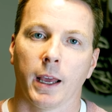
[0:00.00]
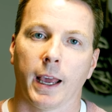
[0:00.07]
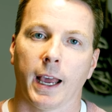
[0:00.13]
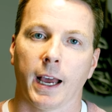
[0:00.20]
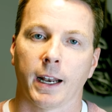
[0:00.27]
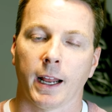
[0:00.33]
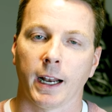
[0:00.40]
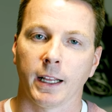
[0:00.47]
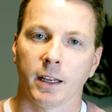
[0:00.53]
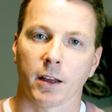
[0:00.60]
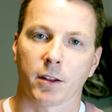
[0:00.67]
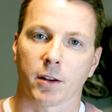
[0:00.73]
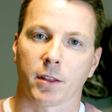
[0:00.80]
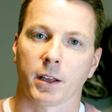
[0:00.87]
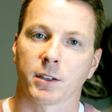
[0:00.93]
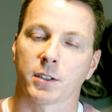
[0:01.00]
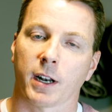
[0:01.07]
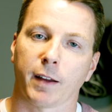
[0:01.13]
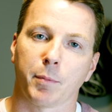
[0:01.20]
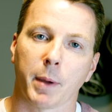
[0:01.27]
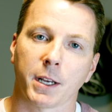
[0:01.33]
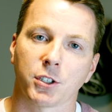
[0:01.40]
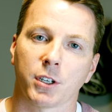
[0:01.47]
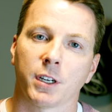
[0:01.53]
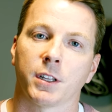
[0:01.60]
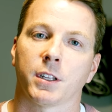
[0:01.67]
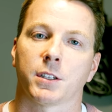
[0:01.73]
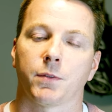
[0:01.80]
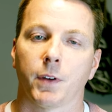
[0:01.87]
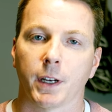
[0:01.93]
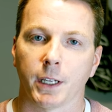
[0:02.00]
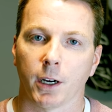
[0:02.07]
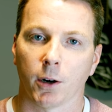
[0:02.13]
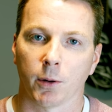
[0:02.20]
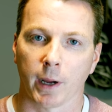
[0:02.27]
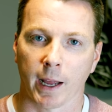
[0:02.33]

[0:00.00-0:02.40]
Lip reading: and any other things that I've mentioned in this video.